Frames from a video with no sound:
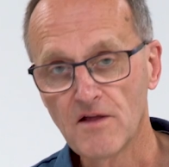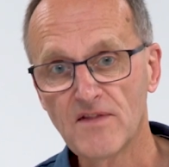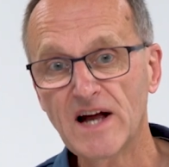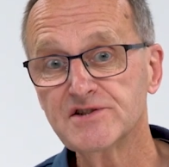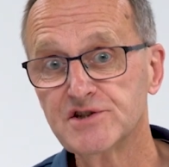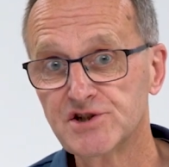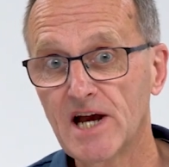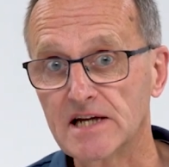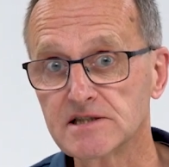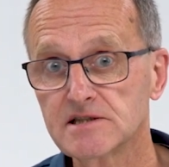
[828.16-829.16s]
That
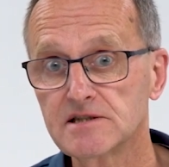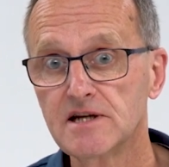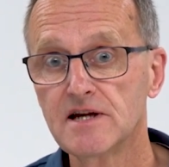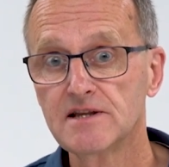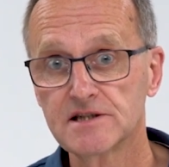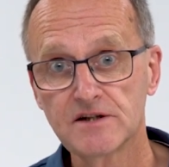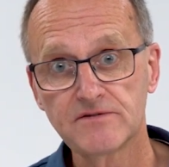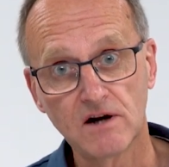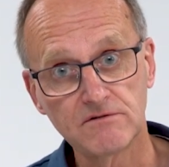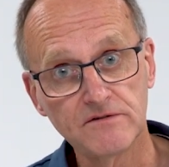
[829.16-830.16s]
suggests that if
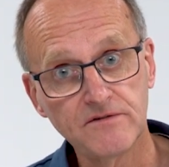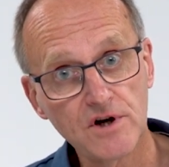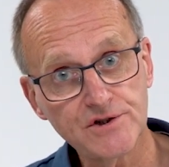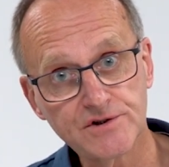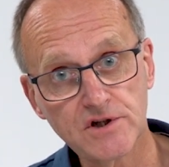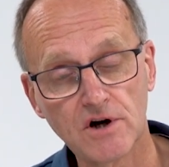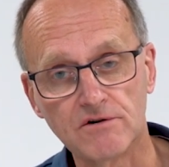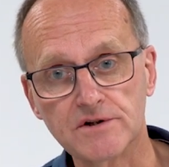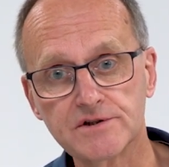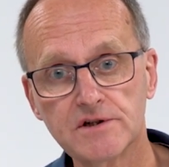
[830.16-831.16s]
I reverse the
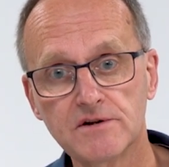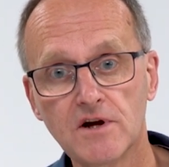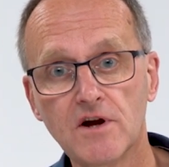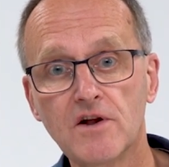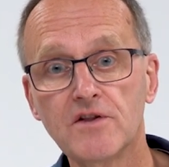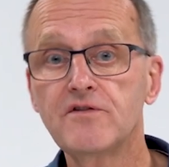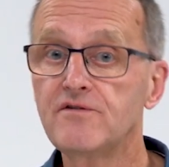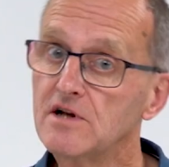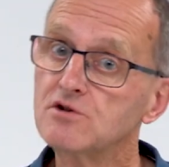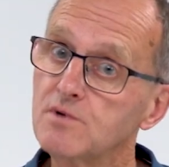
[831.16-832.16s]
current, the
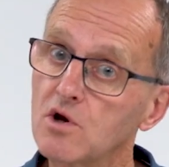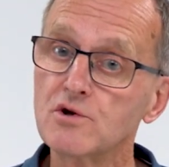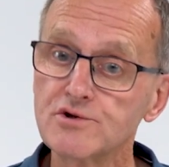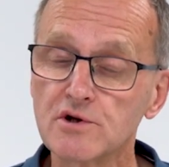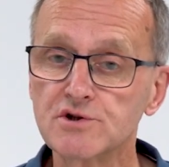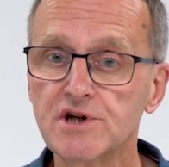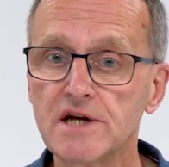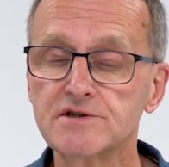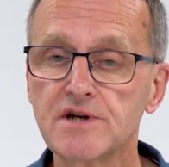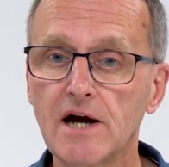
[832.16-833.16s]
field will also
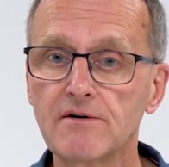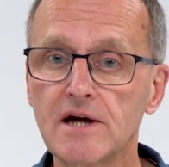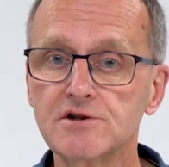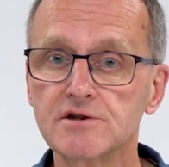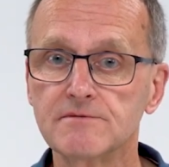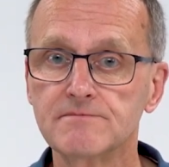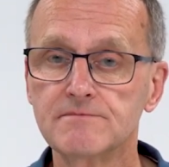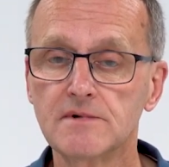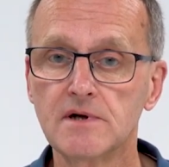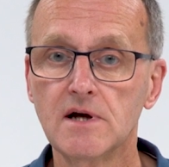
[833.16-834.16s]
change direction.
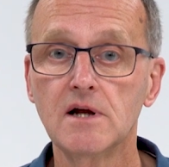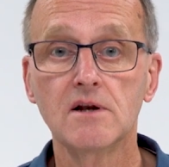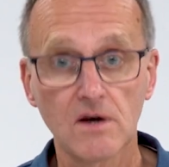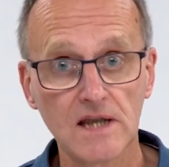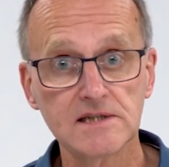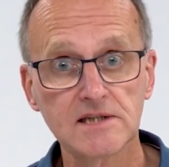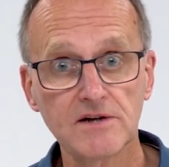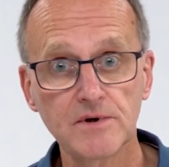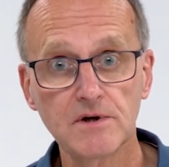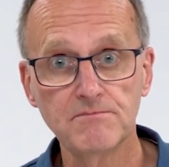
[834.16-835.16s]
Let's see
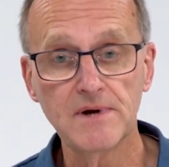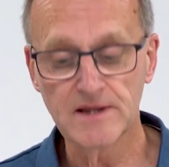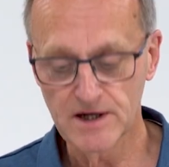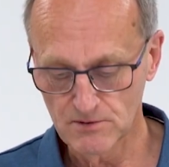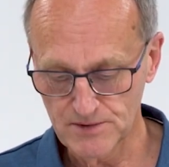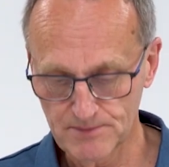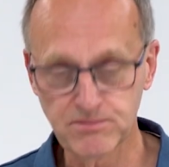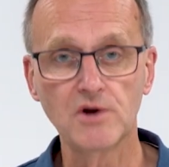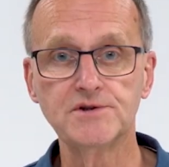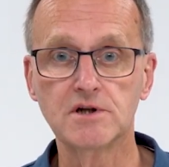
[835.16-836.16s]
if we can pick that up with the
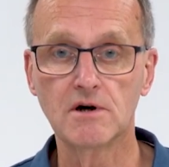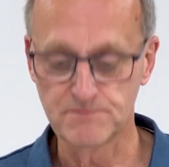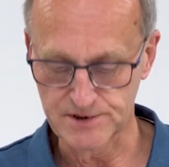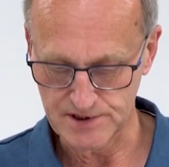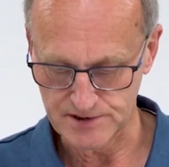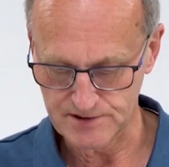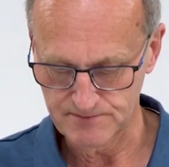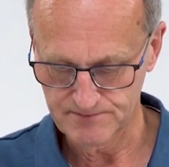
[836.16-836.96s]
plotting compasses.